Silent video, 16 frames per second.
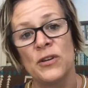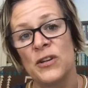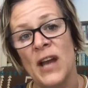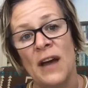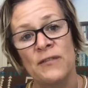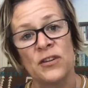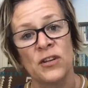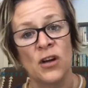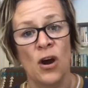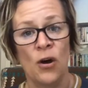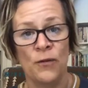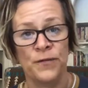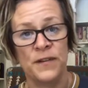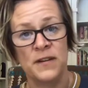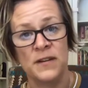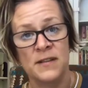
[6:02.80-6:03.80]
and you haven't cut
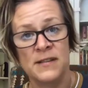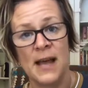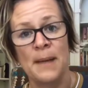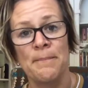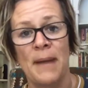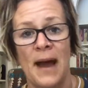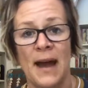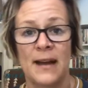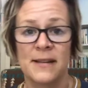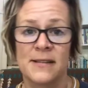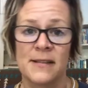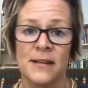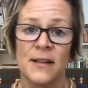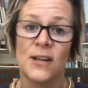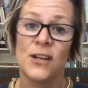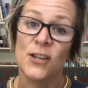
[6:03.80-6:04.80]
off the sandbags.
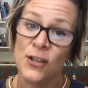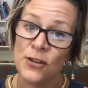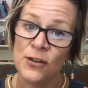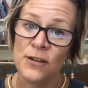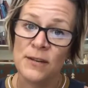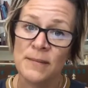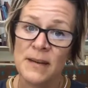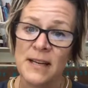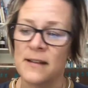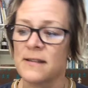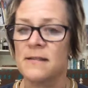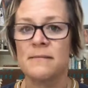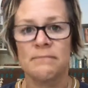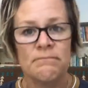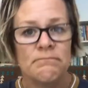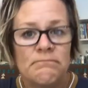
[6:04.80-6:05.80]
You know what I mean?
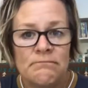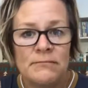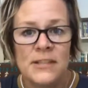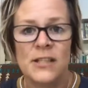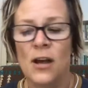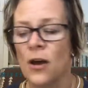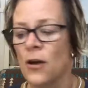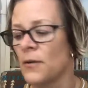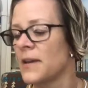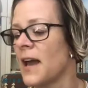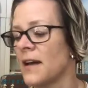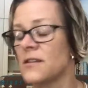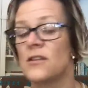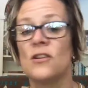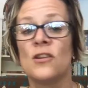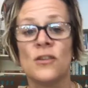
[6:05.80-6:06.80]
So yeah,
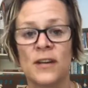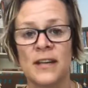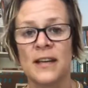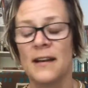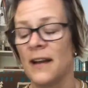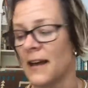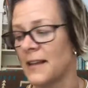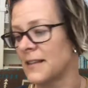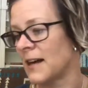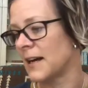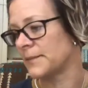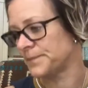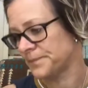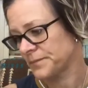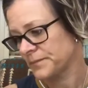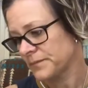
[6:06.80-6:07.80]
so look at it like
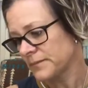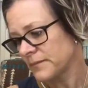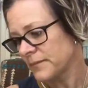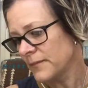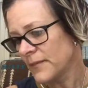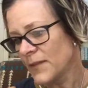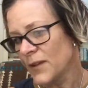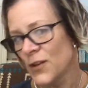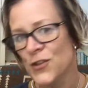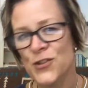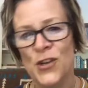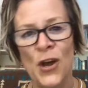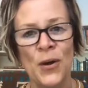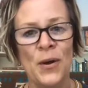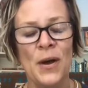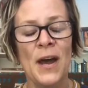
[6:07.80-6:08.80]
that.
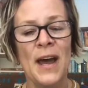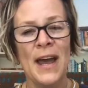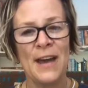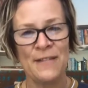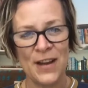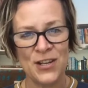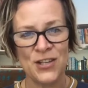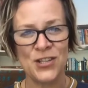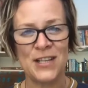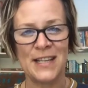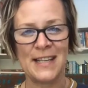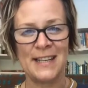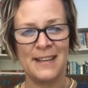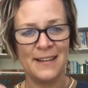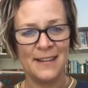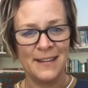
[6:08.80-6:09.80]
So
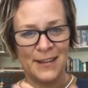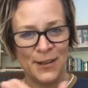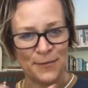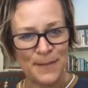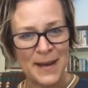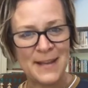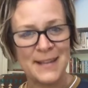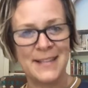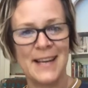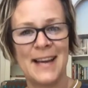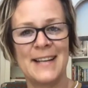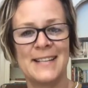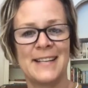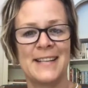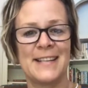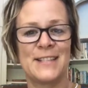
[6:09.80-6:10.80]
eventually, you've
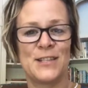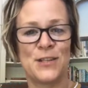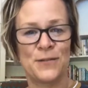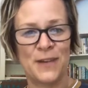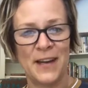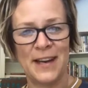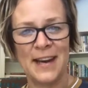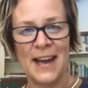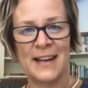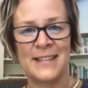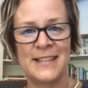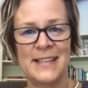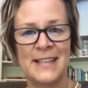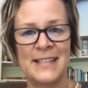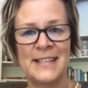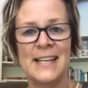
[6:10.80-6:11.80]
meditated and you've
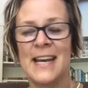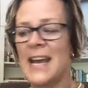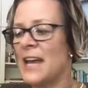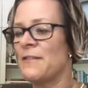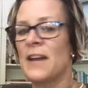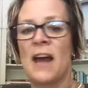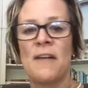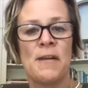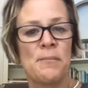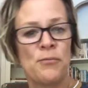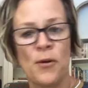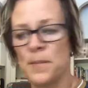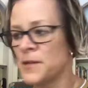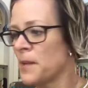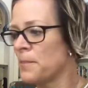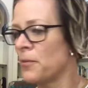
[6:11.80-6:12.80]
connected, even have it
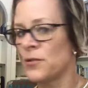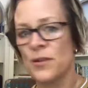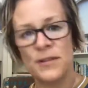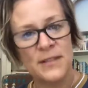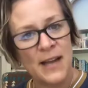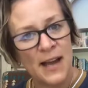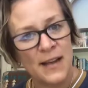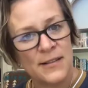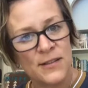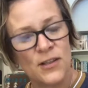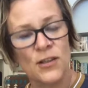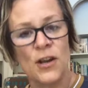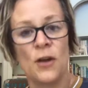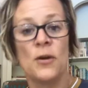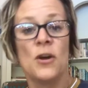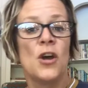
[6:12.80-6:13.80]
propped up on your desk. You
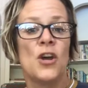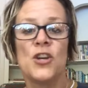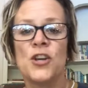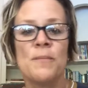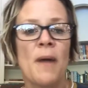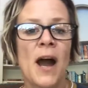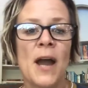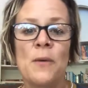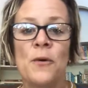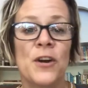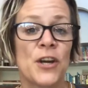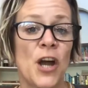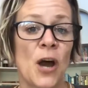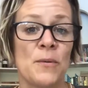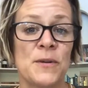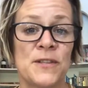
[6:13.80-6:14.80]
know, you might want to
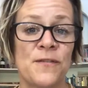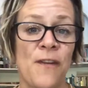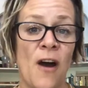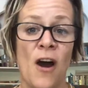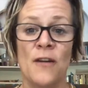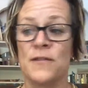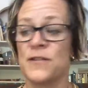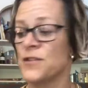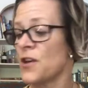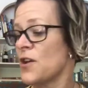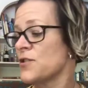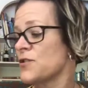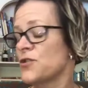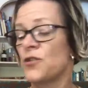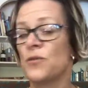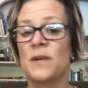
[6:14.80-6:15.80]
go as far as
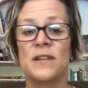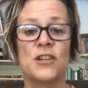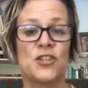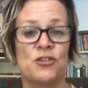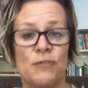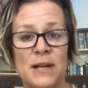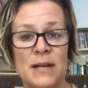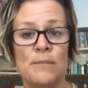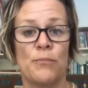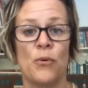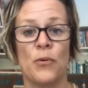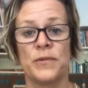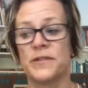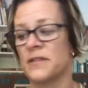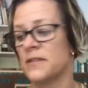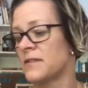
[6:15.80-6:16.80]
doing the dream
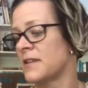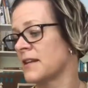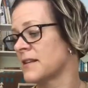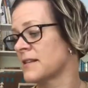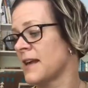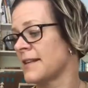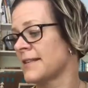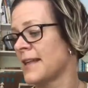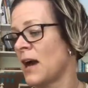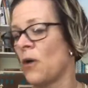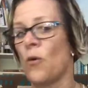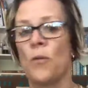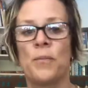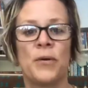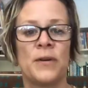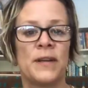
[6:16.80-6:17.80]
boards and things like that,
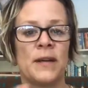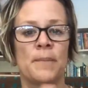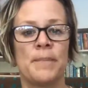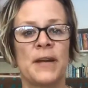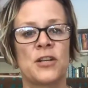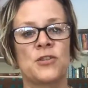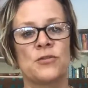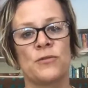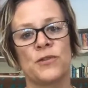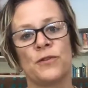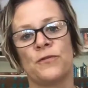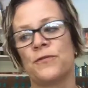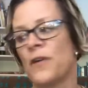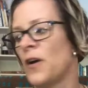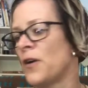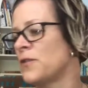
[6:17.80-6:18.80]
or putting a picture on your
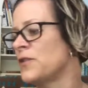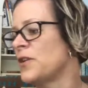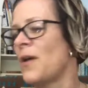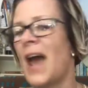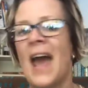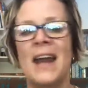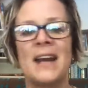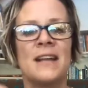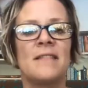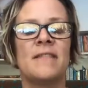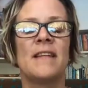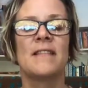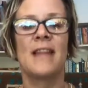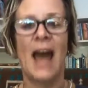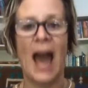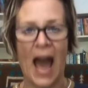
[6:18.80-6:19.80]
phone, you know,
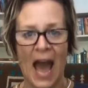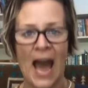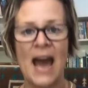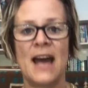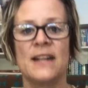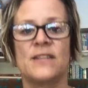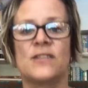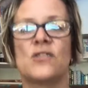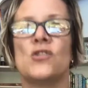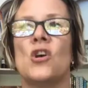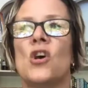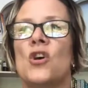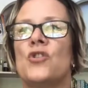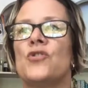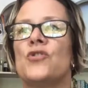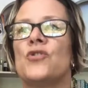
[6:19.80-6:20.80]
anything that adds
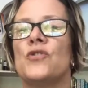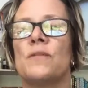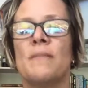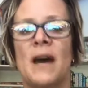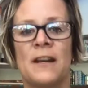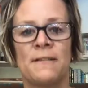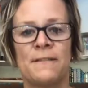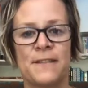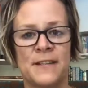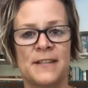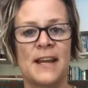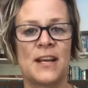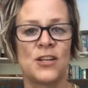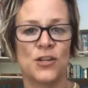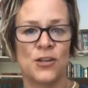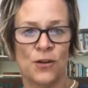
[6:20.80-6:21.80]
to the
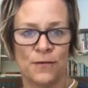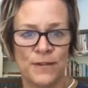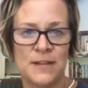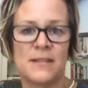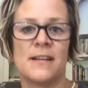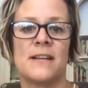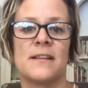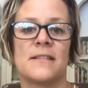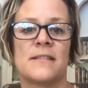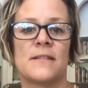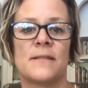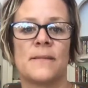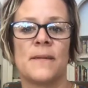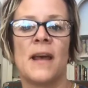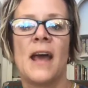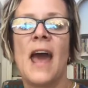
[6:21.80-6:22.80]
manifestation of this list.
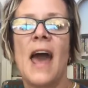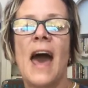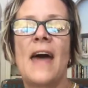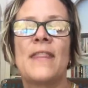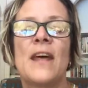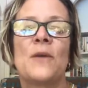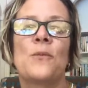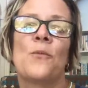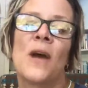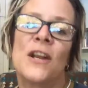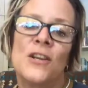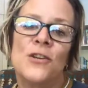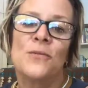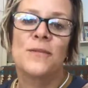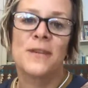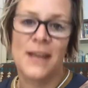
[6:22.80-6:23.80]
And then when
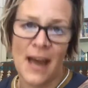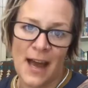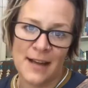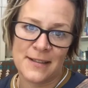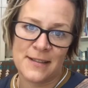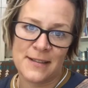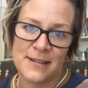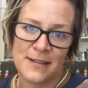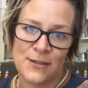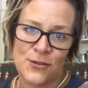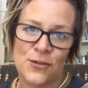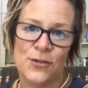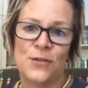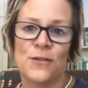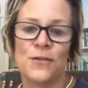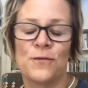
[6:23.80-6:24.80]
you get
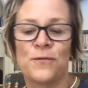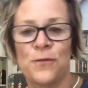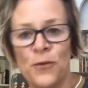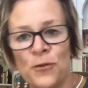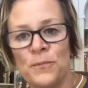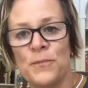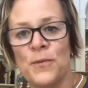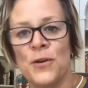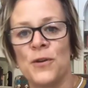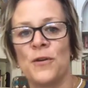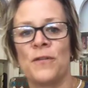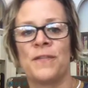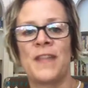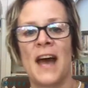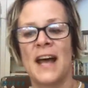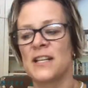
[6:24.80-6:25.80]
to the full
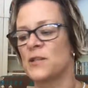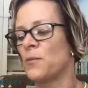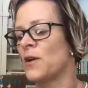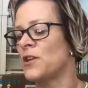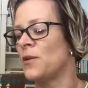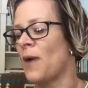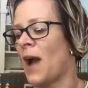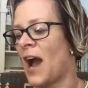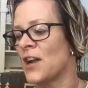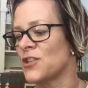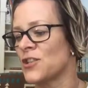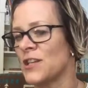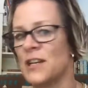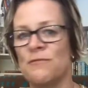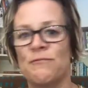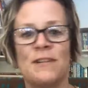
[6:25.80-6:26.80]
moon, that's when you
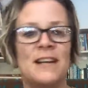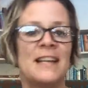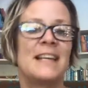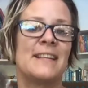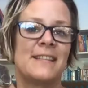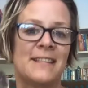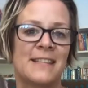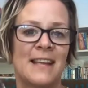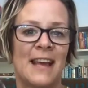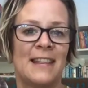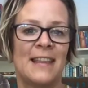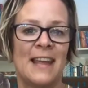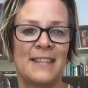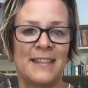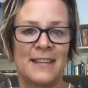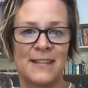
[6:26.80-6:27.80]
actually release and
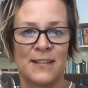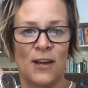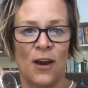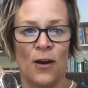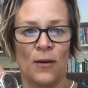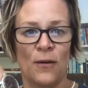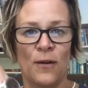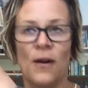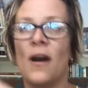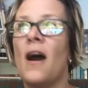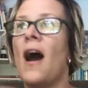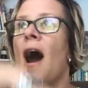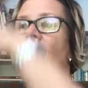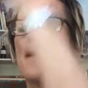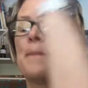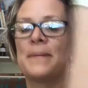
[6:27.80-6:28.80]
let this go
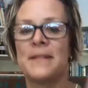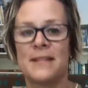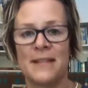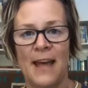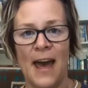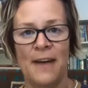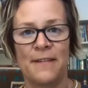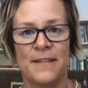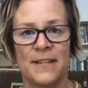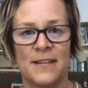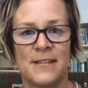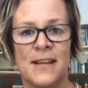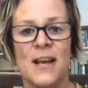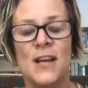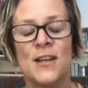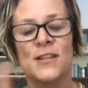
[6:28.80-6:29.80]
up into the
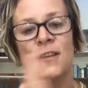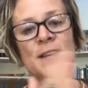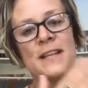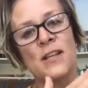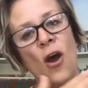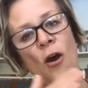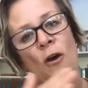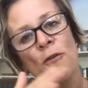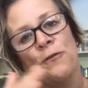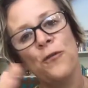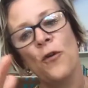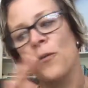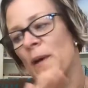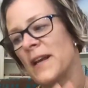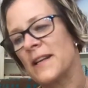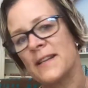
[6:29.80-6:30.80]
ethers. So this whole
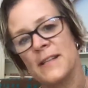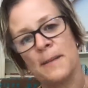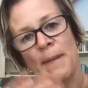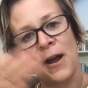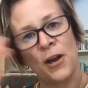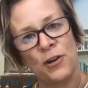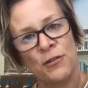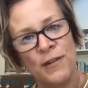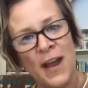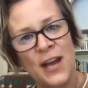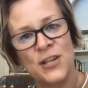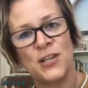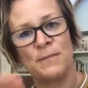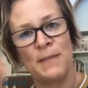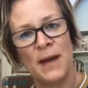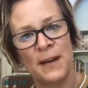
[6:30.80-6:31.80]
4 weeks is about
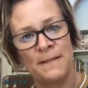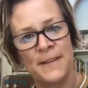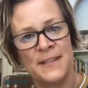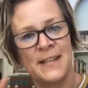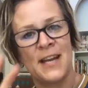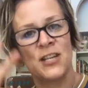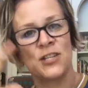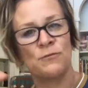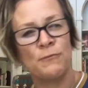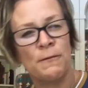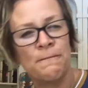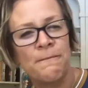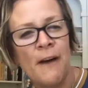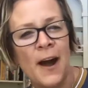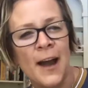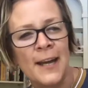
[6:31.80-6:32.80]
creation, manifestation,
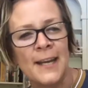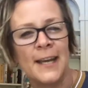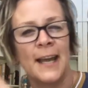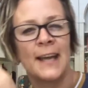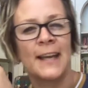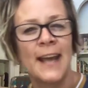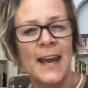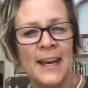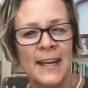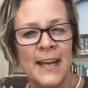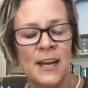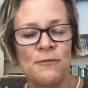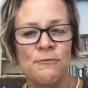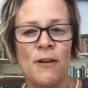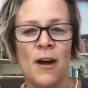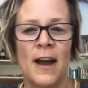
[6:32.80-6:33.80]
refining it, getting
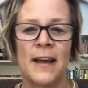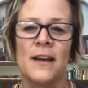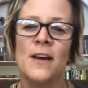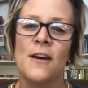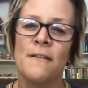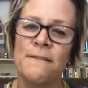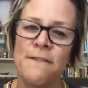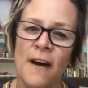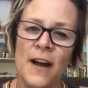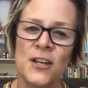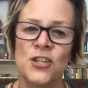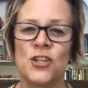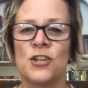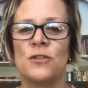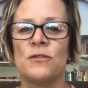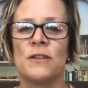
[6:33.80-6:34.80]
it right, fine
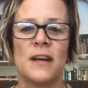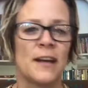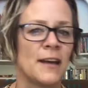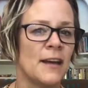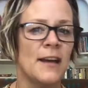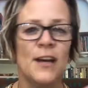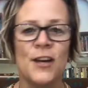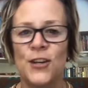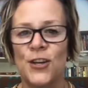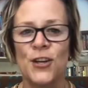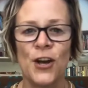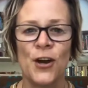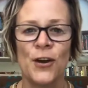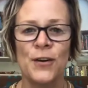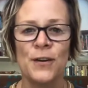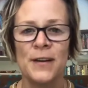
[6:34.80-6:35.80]
tuning, you
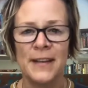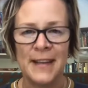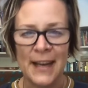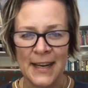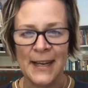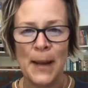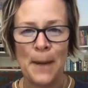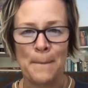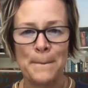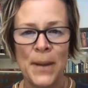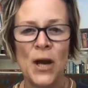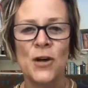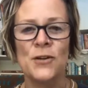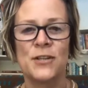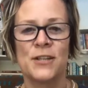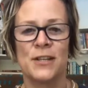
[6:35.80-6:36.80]
know, getting it
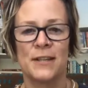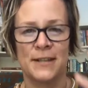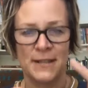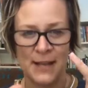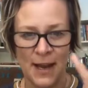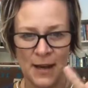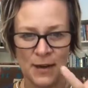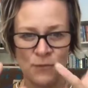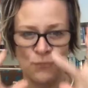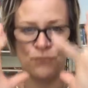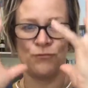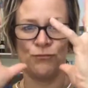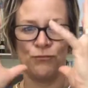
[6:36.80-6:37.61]
potent and